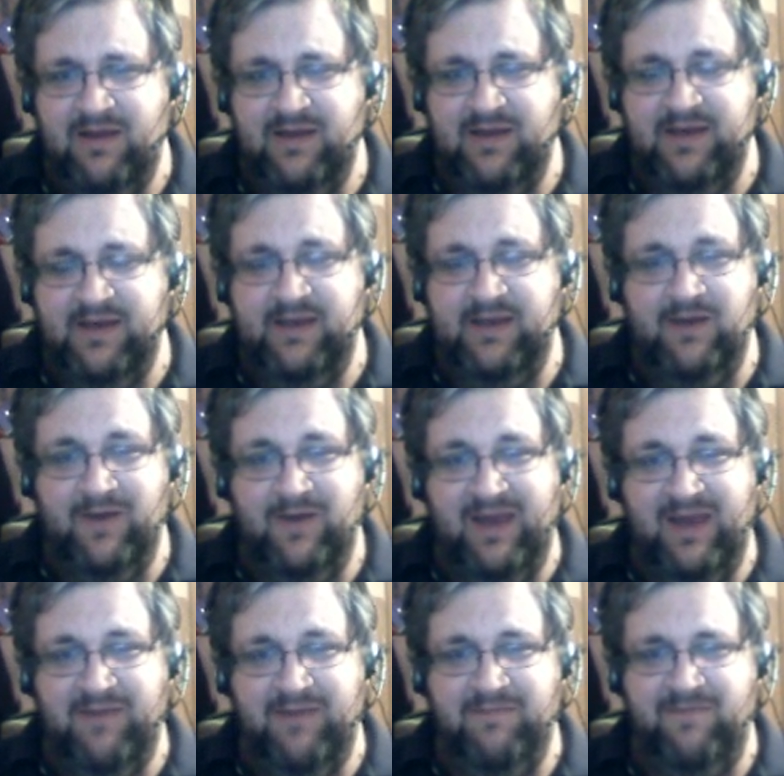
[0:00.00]
DDO
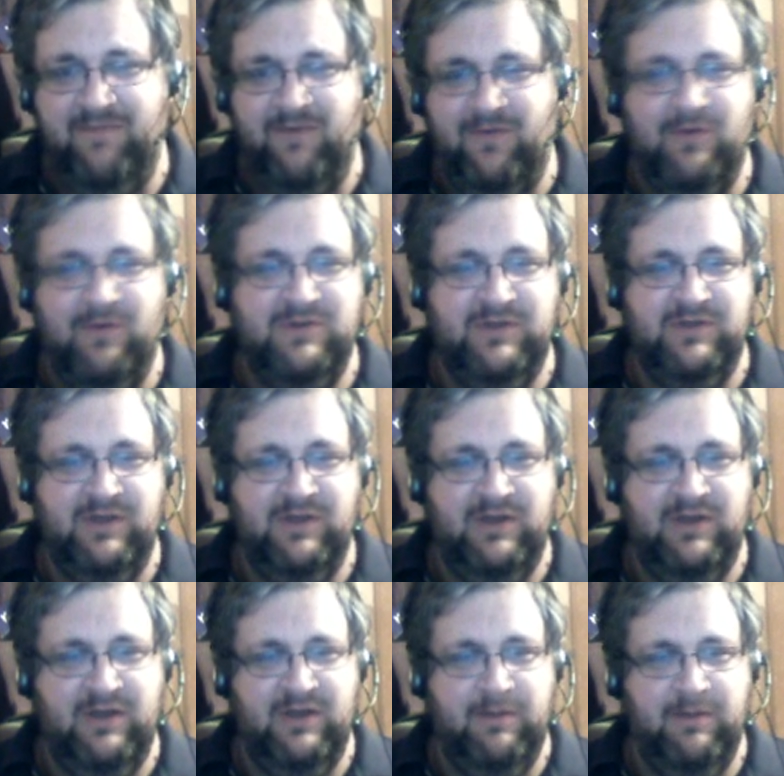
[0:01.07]
came first,
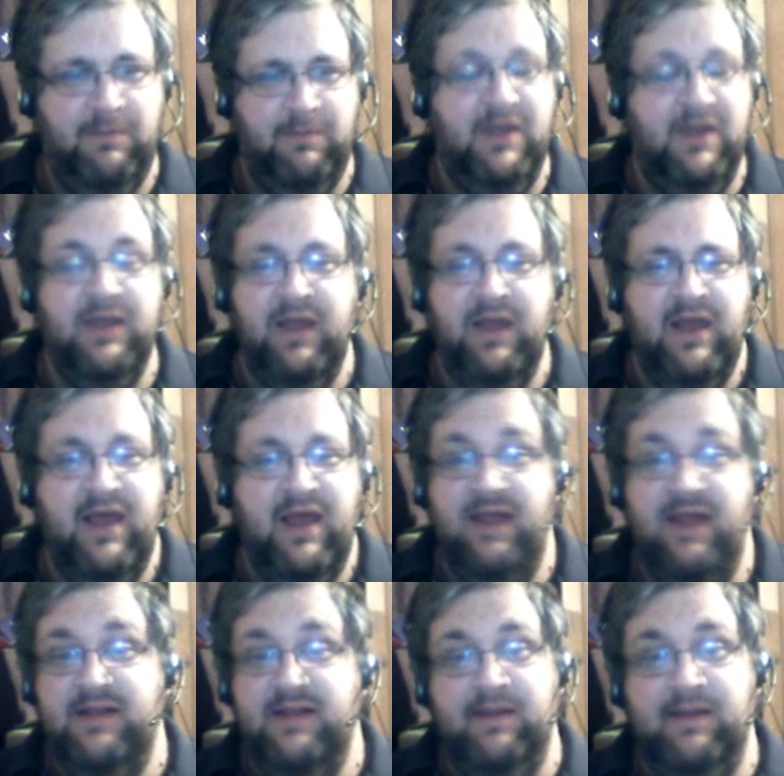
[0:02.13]
but
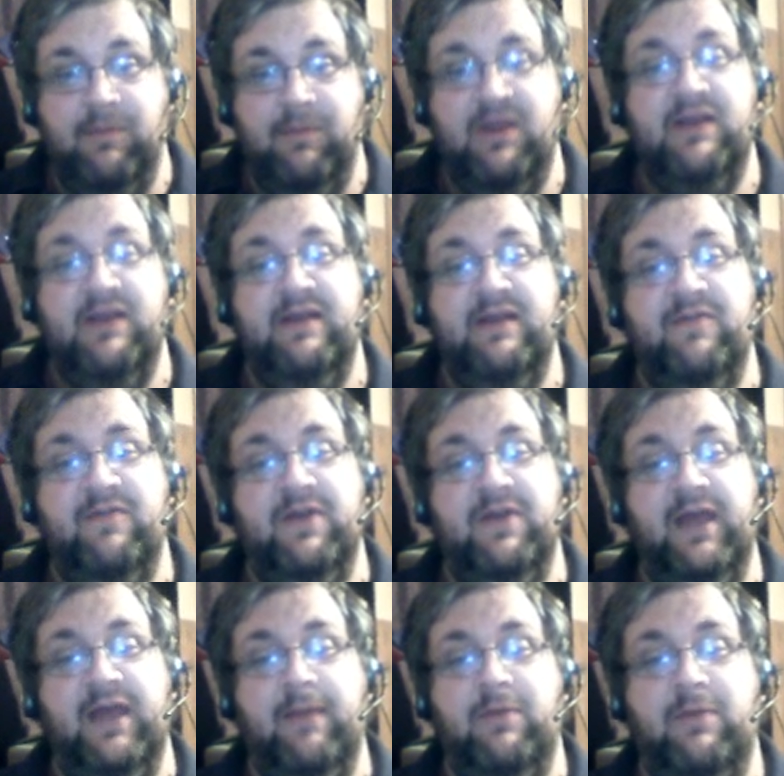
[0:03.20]
completely different
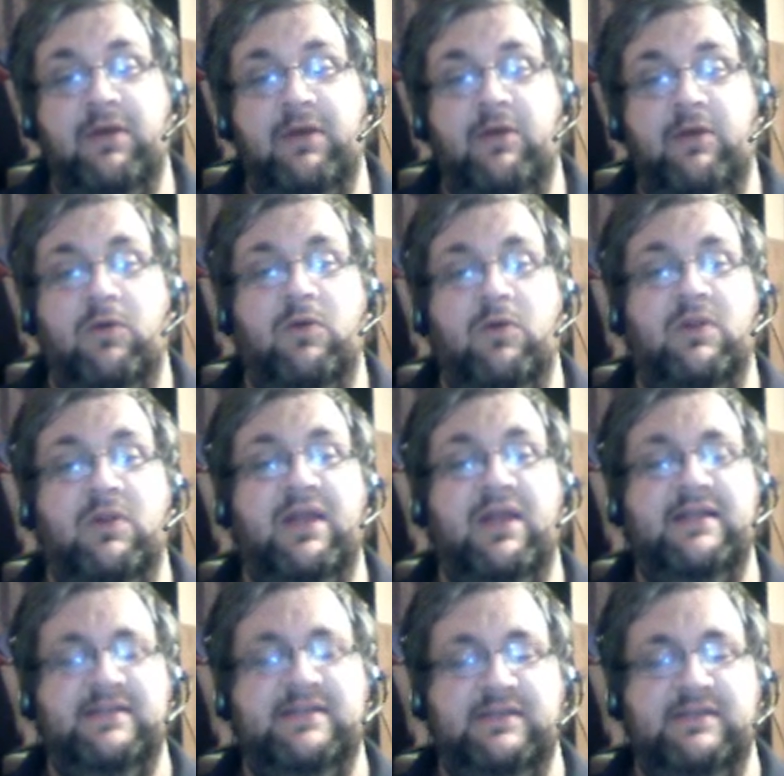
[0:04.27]
game.
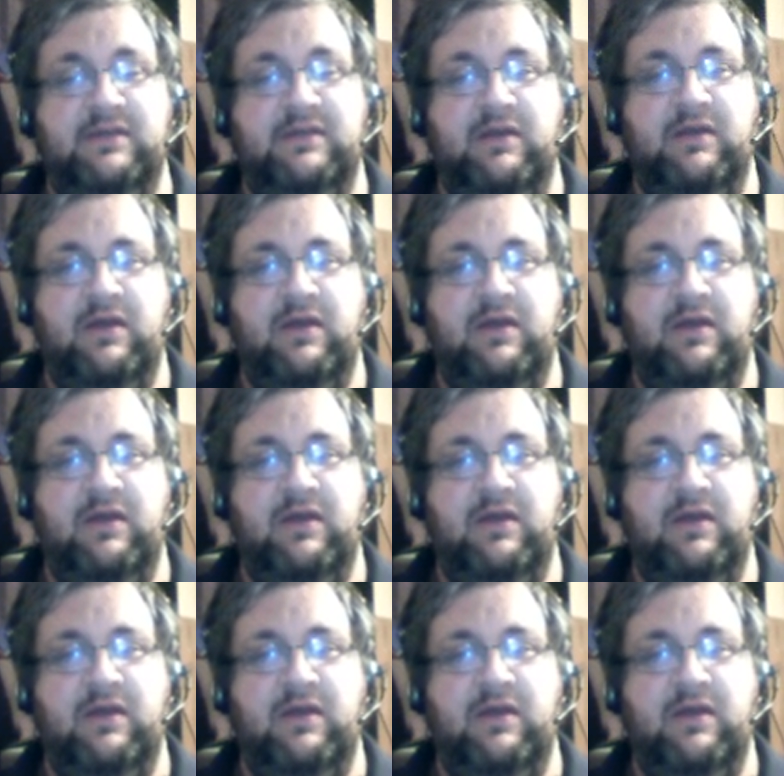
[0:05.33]
Let's.